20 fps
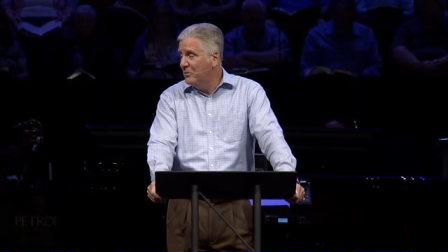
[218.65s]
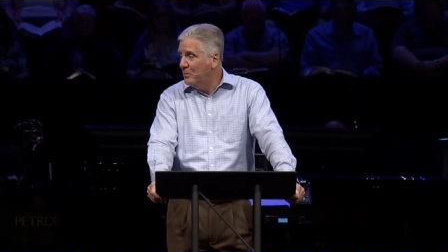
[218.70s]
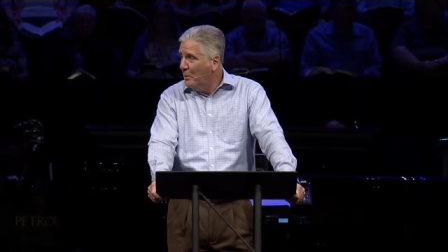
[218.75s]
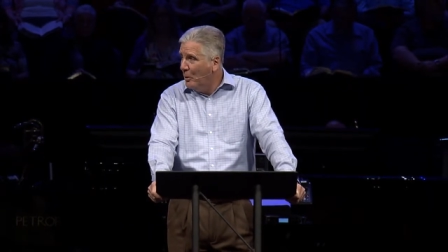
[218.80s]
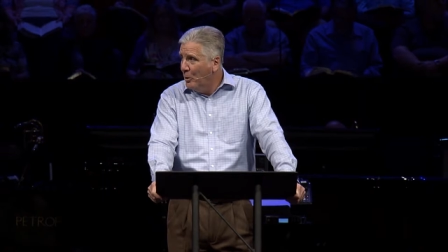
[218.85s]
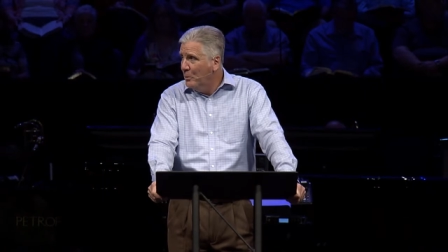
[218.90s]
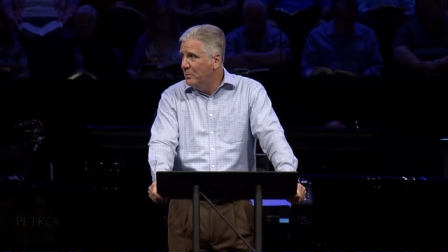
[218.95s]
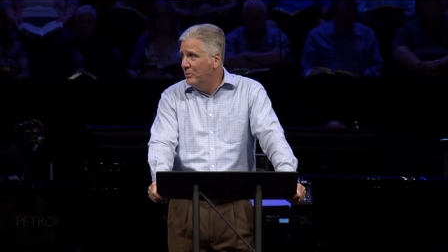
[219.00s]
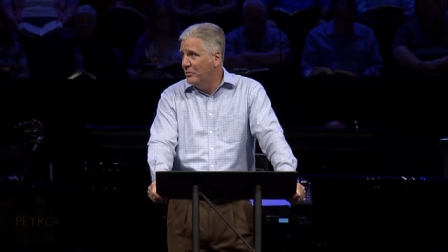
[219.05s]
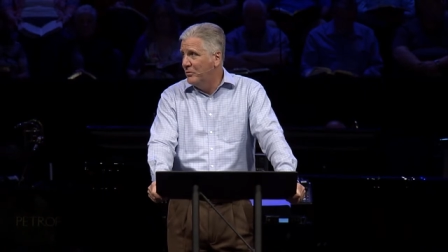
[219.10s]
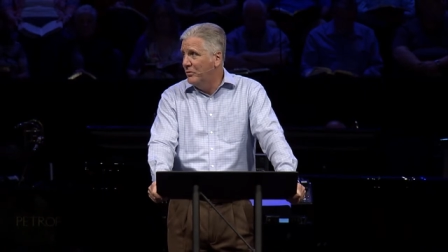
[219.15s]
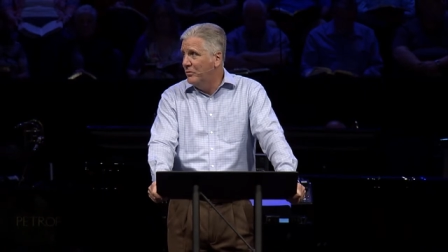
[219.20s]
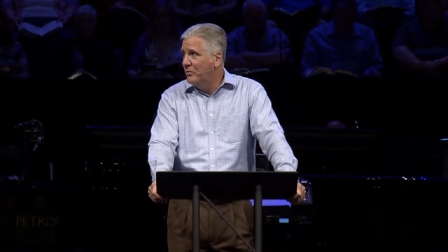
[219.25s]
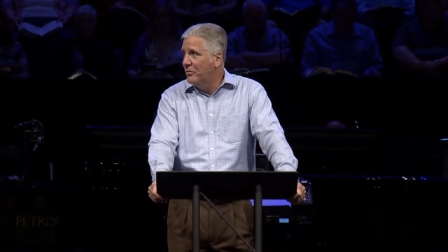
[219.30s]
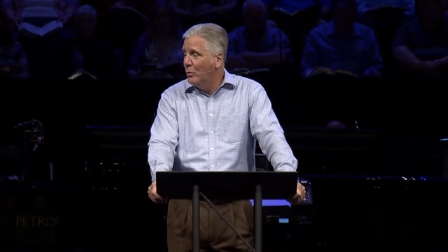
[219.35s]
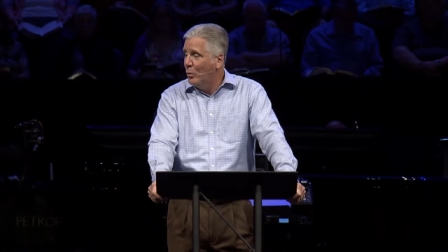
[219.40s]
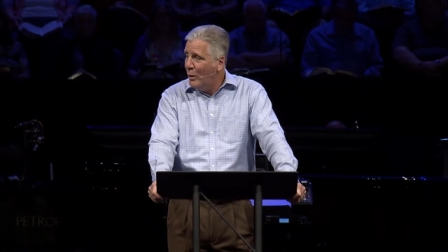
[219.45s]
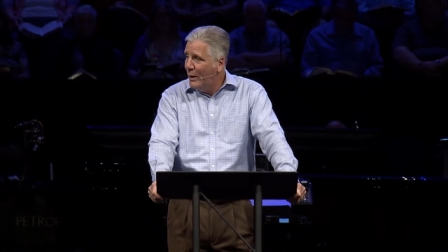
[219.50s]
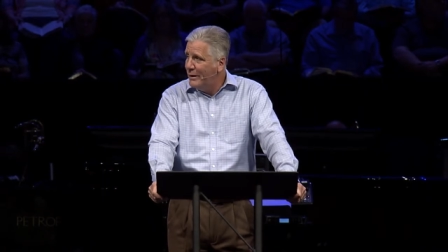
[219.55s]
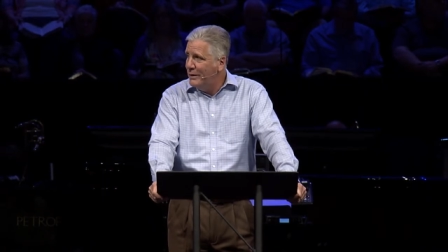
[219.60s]
purposes the
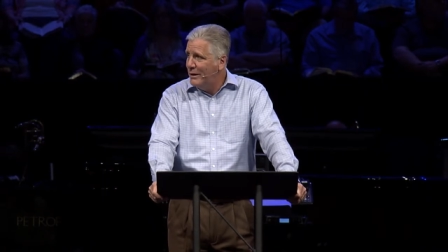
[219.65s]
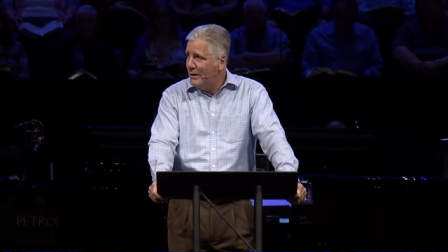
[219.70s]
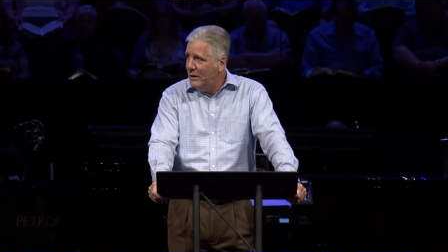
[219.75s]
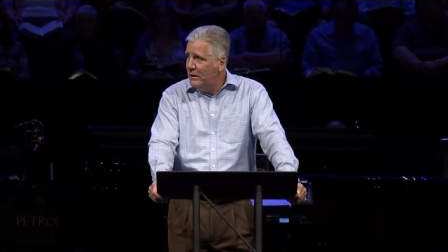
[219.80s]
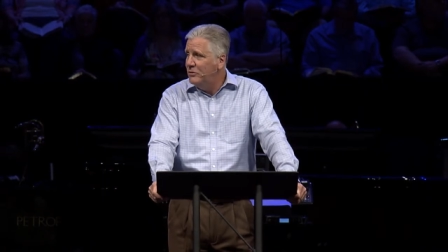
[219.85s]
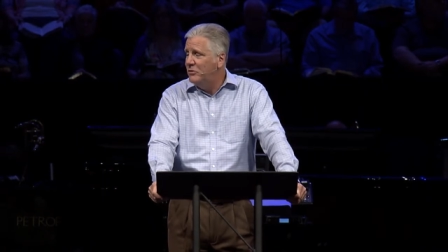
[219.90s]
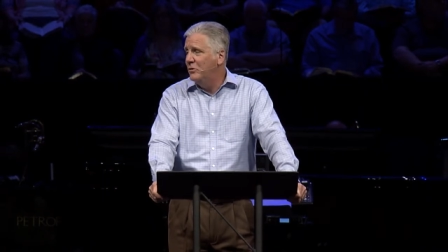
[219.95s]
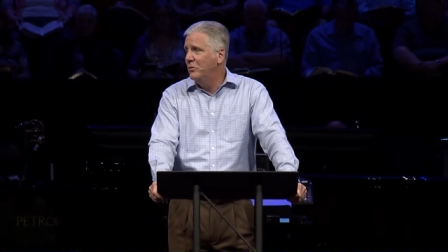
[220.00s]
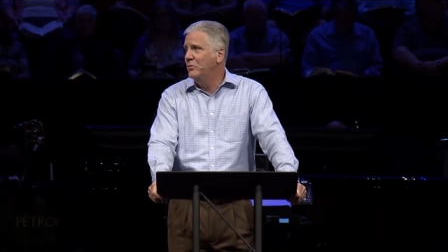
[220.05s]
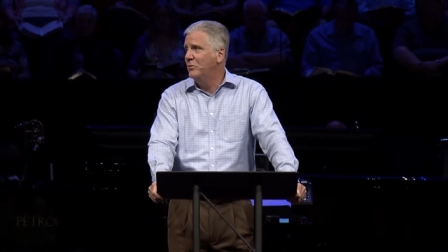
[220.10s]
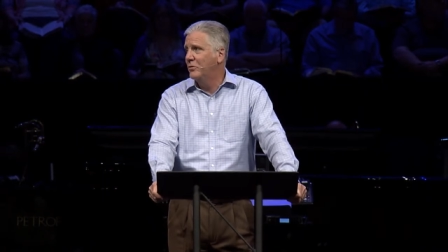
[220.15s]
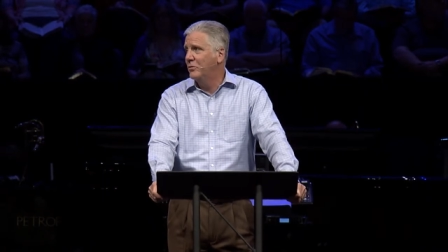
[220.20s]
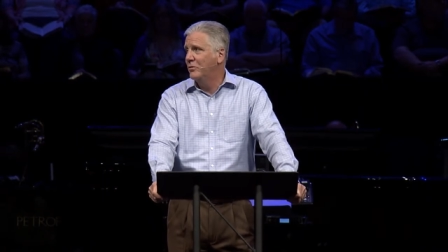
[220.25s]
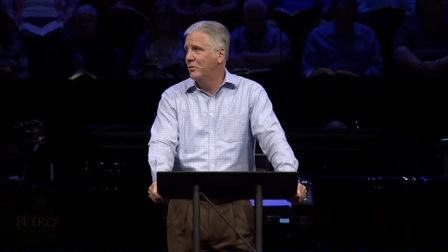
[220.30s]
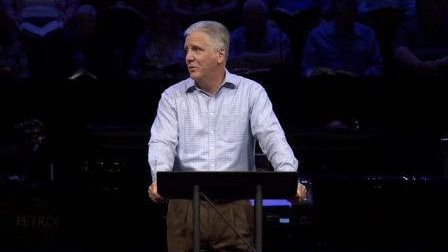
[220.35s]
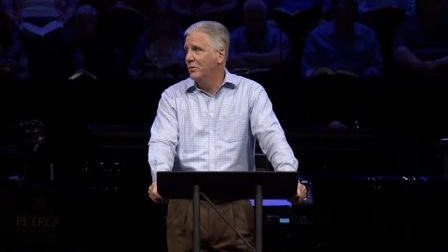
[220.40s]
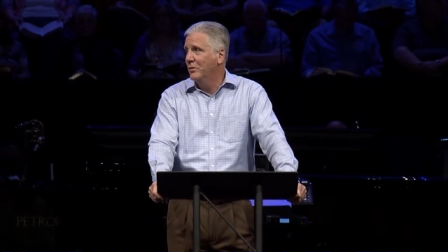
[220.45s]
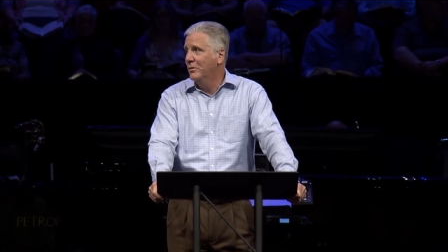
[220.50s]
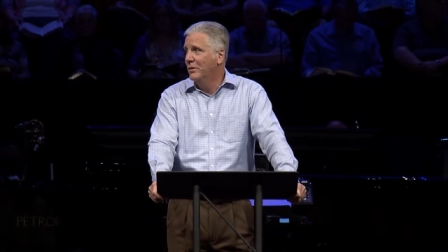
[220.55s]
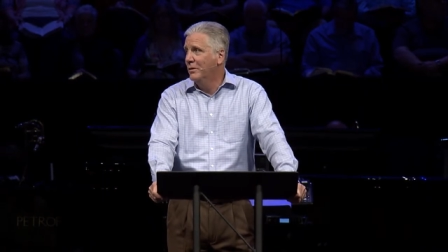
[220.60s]
way that he chooses to.